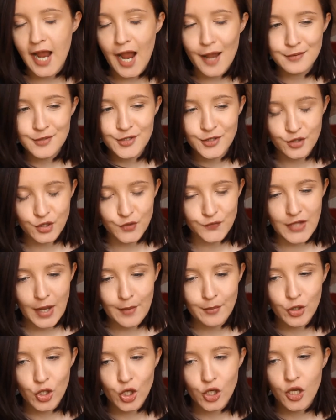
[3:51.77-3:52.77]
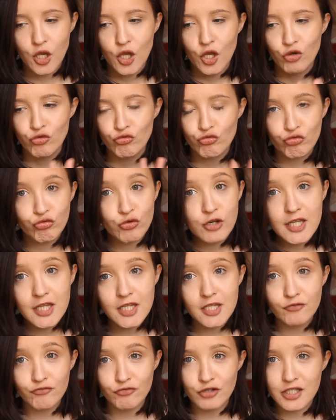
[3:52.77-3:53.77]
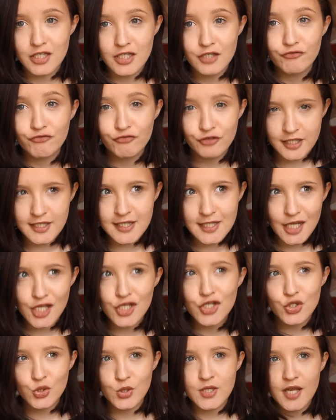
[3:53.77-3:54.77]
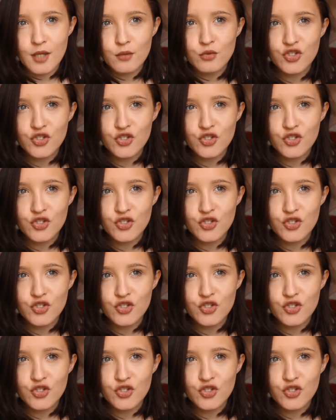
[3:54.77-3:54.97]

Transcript: I absolutely loved that book, really, really, really enjoyed it.